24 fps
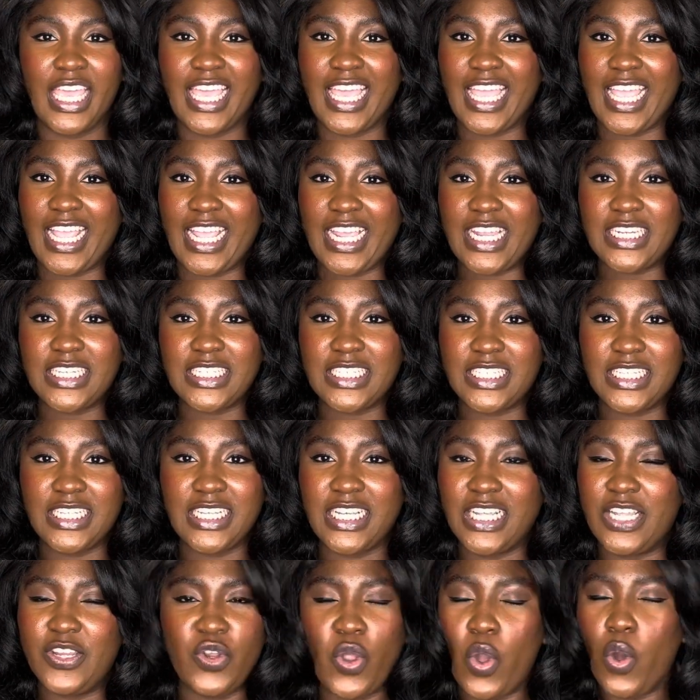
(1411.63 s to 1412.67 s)
And
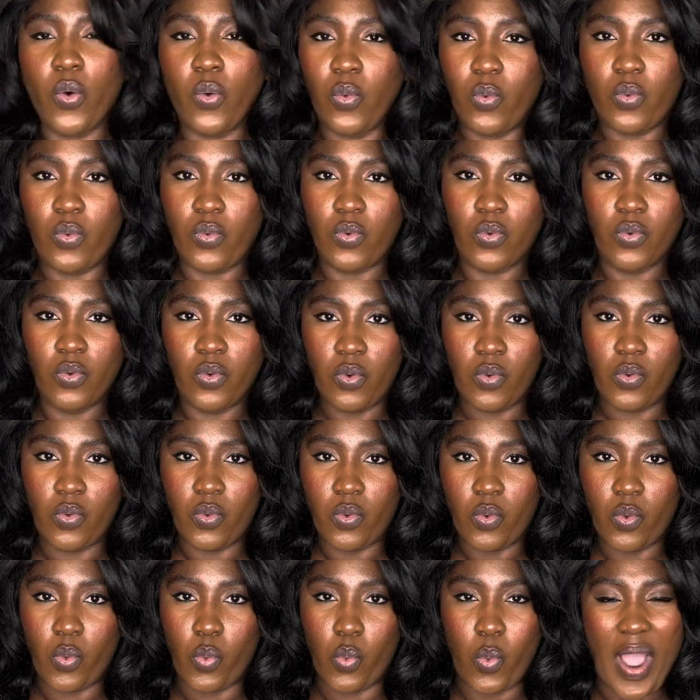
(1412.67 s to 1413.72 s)
no,
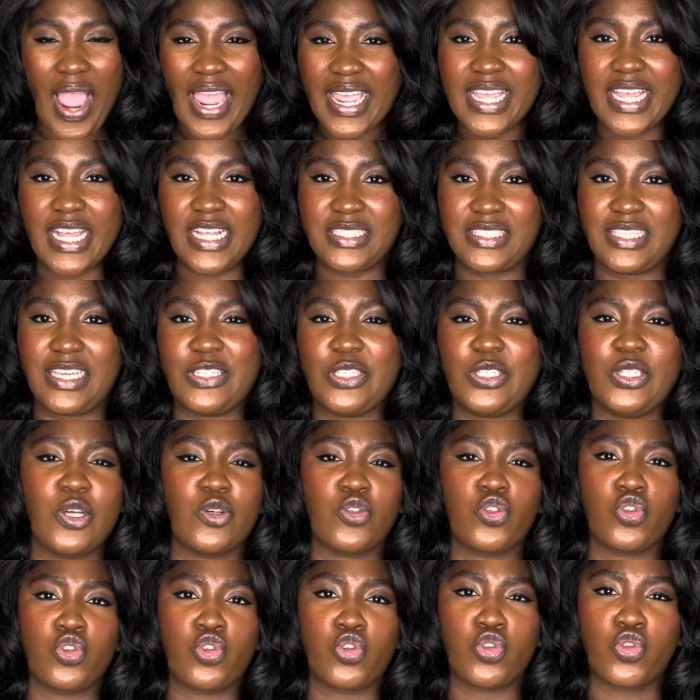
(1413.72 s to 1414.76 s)
why can't I? There
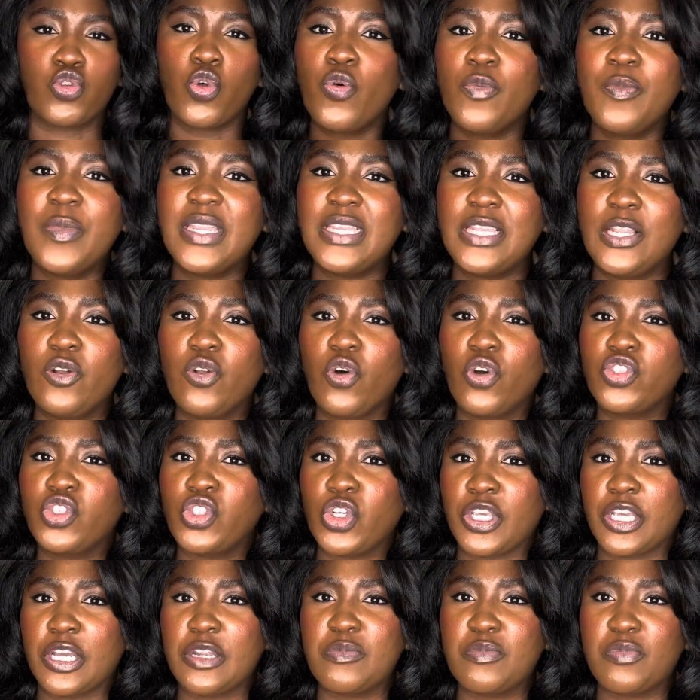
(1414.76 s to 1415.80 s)
are so many laws
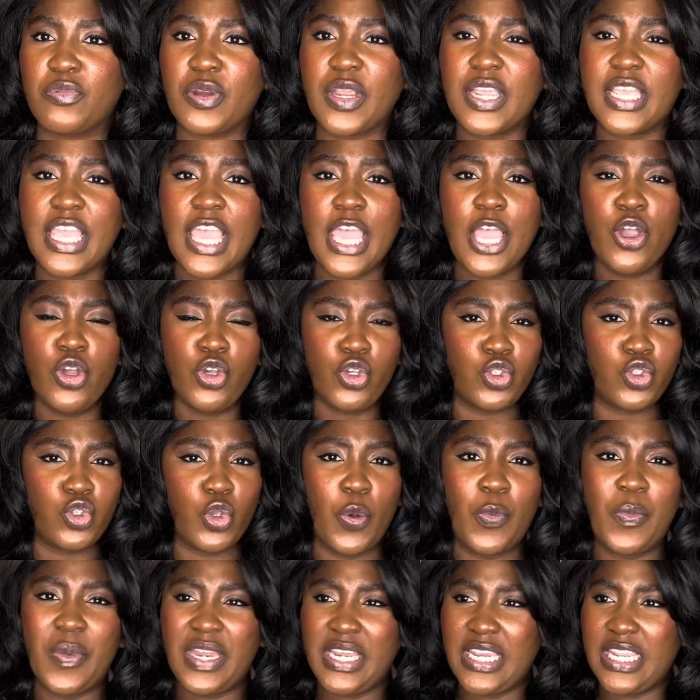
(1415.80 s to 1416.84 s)
you can break,
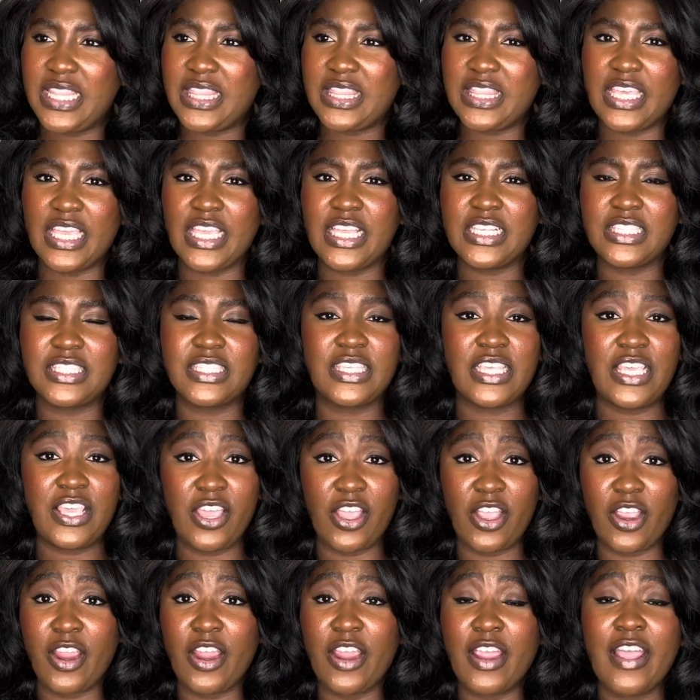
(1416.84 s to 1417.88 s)
so many things.
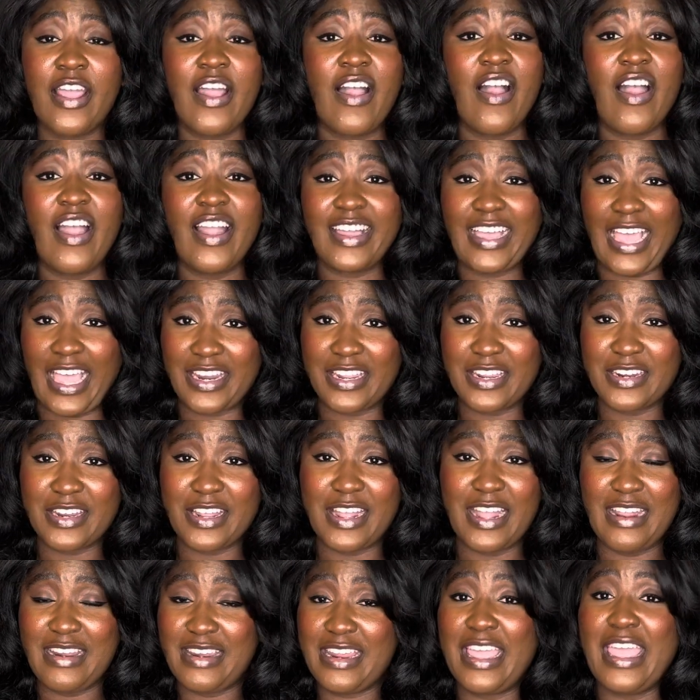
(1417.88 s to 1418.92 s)
Here,
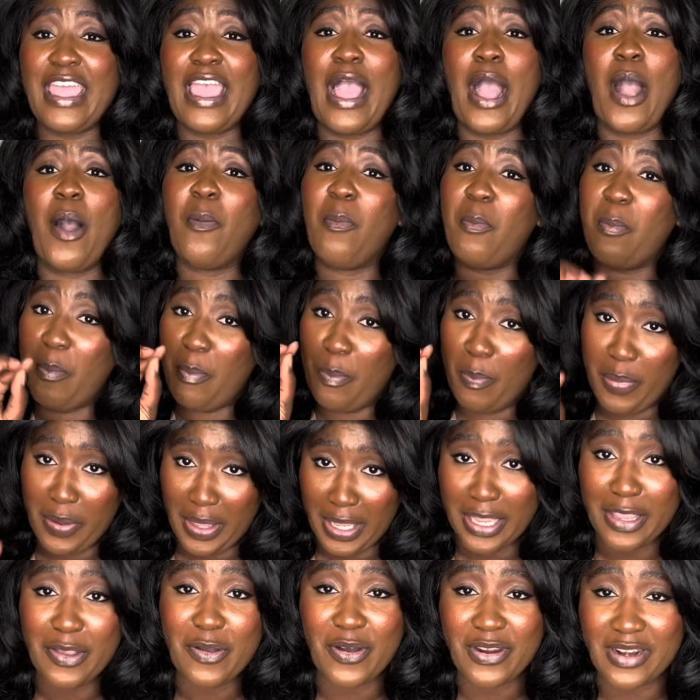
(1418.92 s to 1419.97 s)
Canada, they are
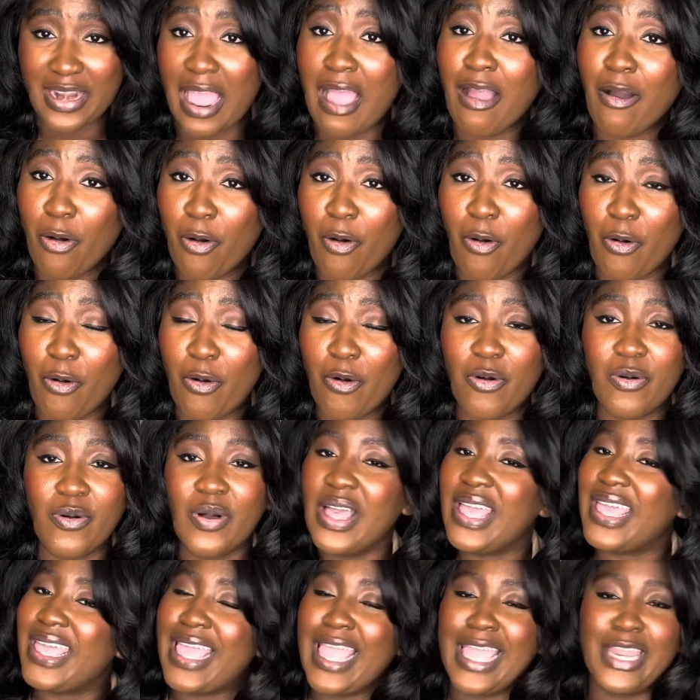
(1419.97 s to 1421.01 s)
big on
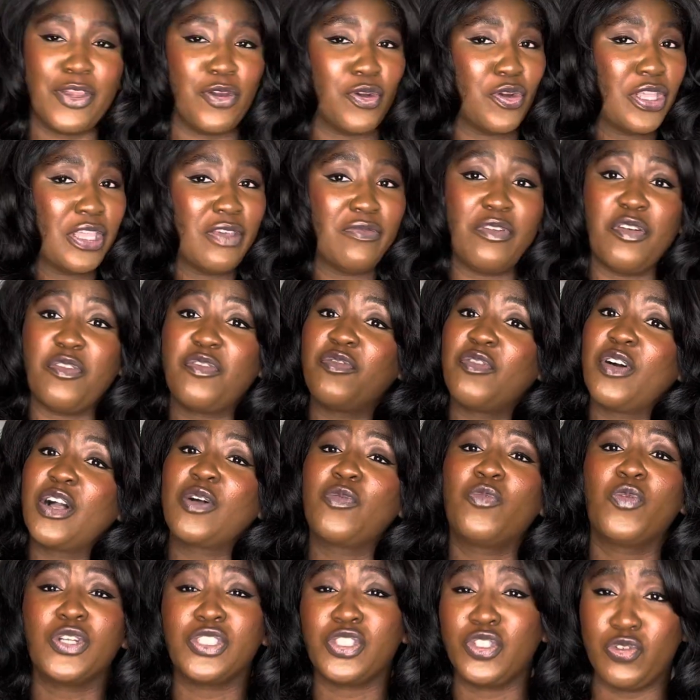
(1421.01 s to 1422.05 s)
alcohol and they don't give a
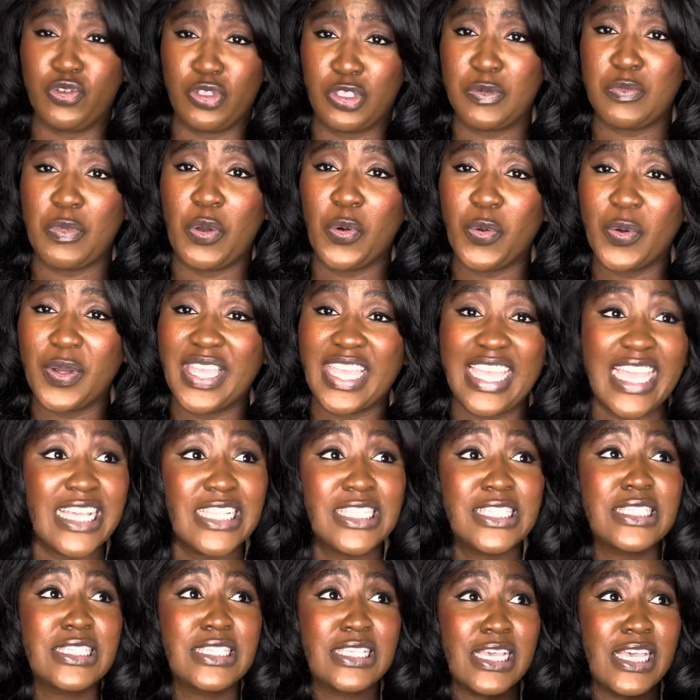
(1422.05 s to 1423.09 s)
fuck what you smoke.
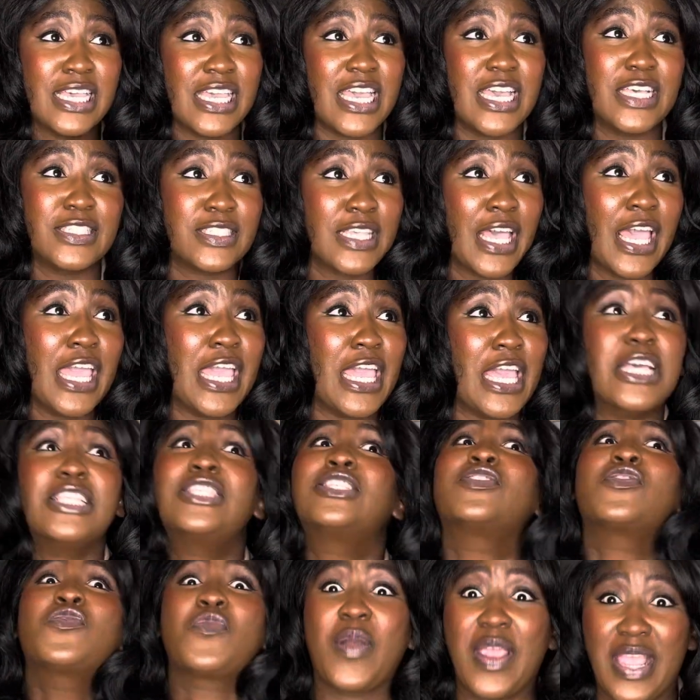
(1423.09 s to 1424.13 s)
It's
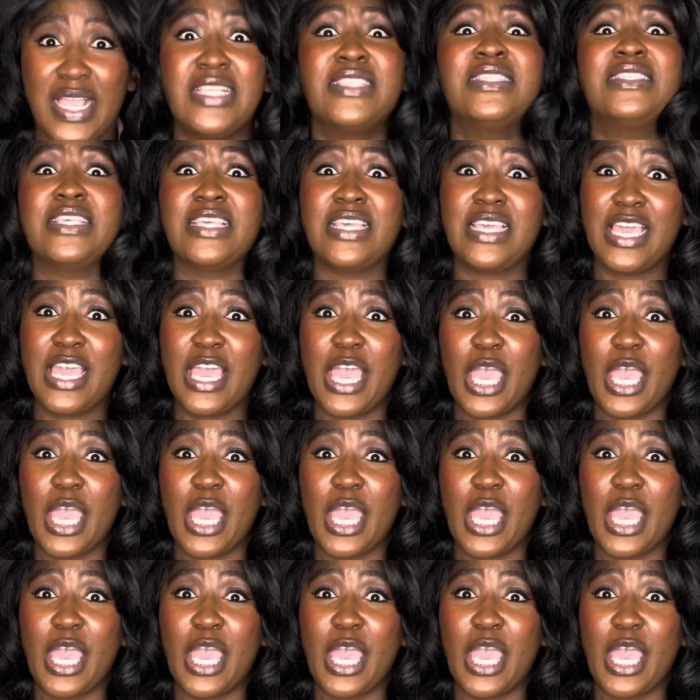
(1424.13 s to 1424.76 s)
crazy.